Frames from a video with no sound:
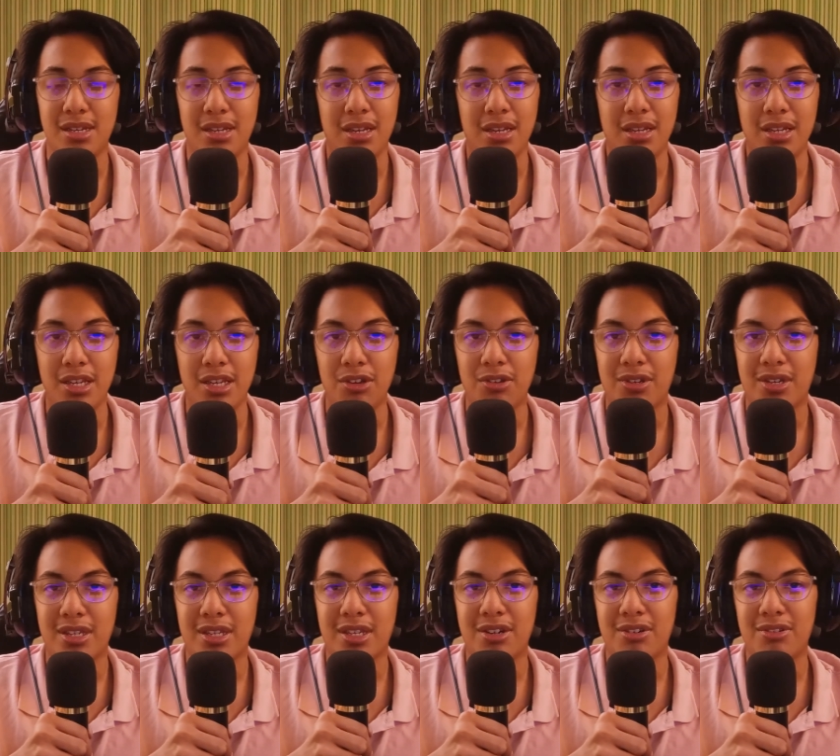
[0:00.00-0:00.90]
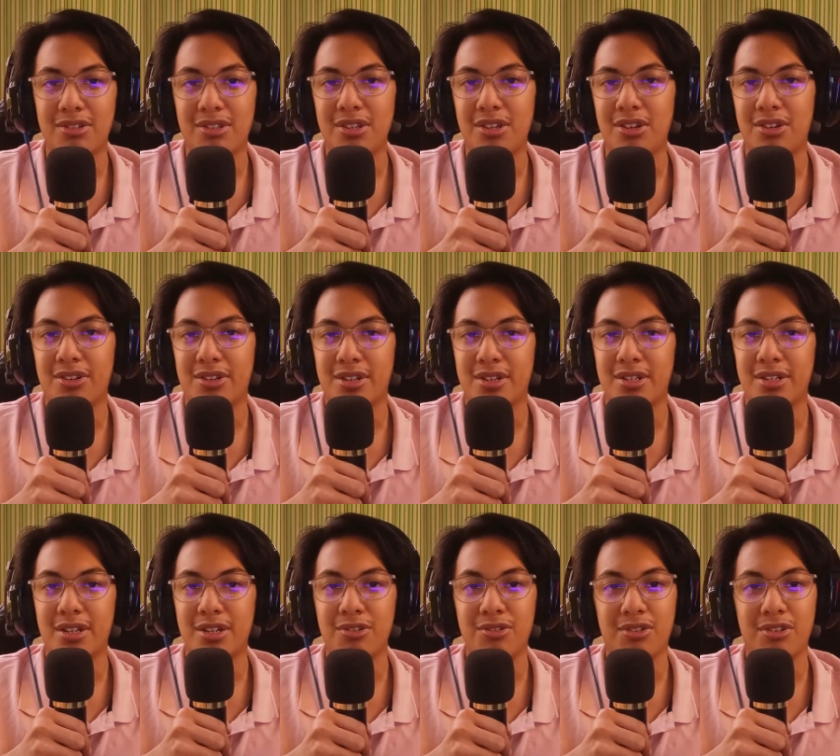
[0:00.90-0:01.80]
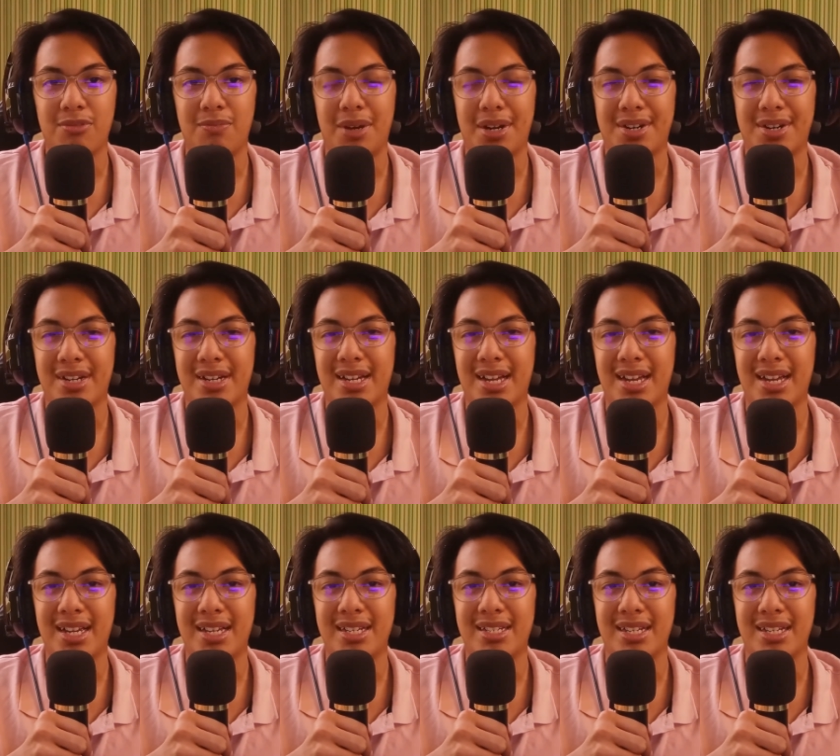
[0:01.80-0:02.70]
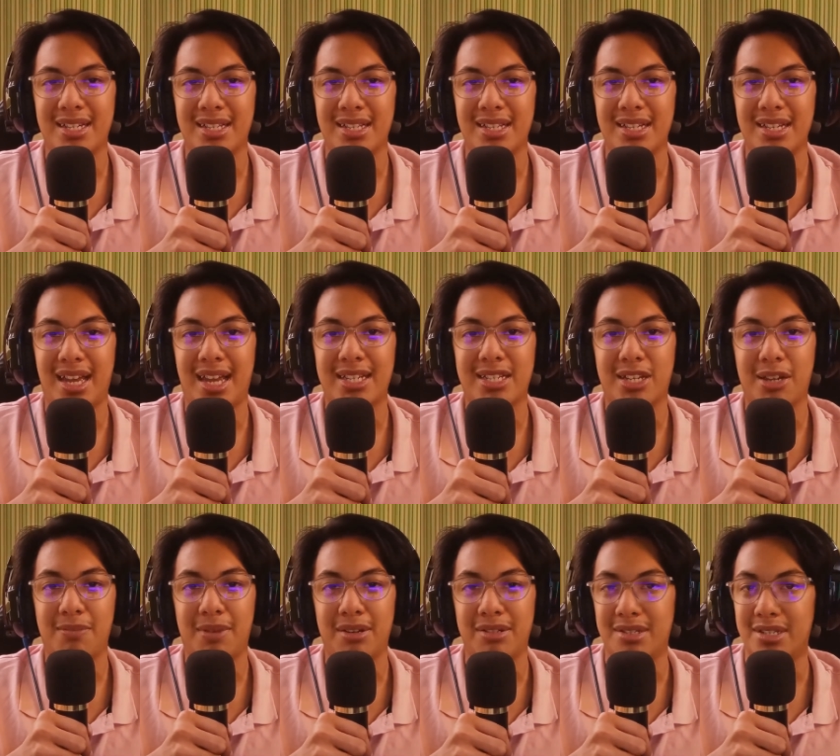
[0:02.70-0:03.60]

You can go to your local barangays and ask about this